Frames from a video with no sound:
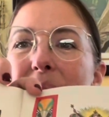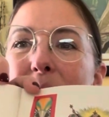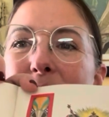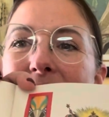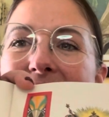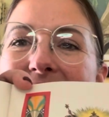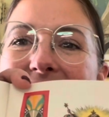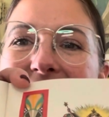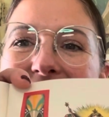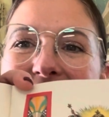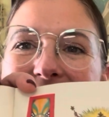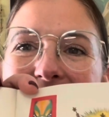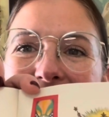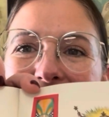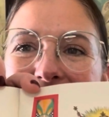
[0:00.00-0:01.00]
But look
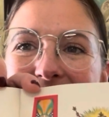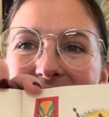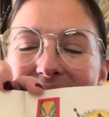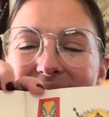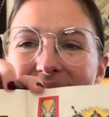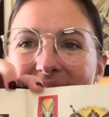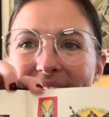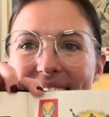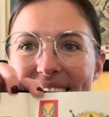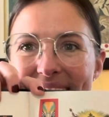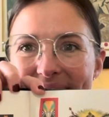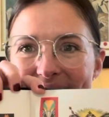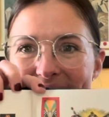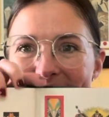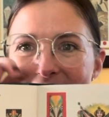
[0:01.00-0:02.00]
at this, you guys.